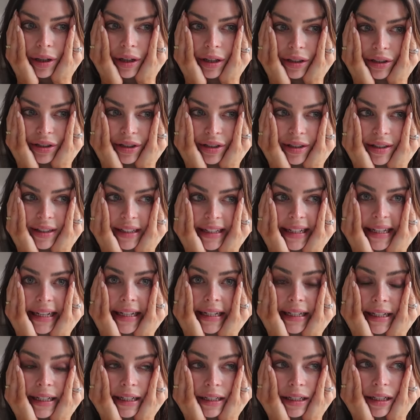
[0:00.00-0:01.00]
I just
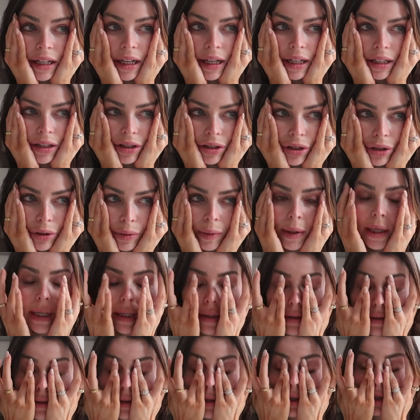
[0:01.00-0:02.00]
needed like 2
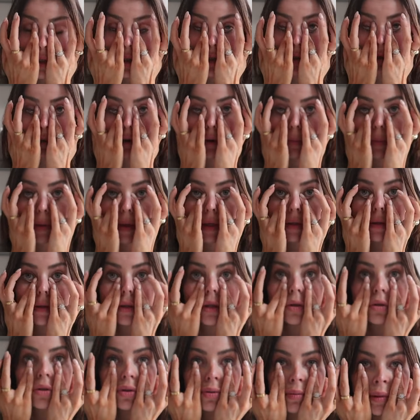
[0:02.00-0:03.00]
weeks to just not be on
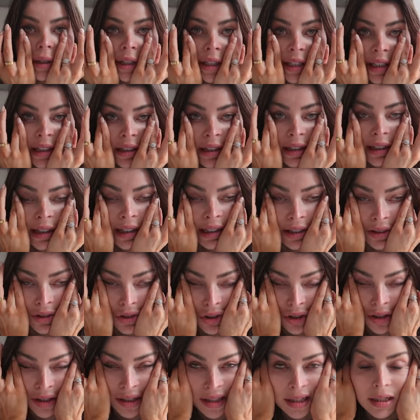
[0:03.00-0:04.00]
social media and
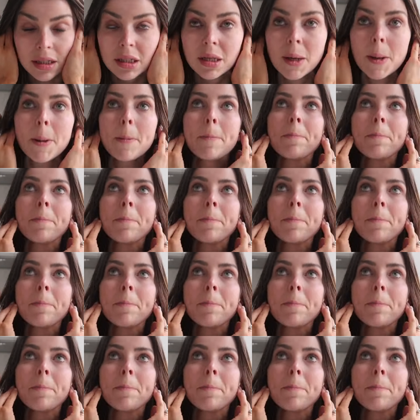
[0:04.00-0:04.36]
just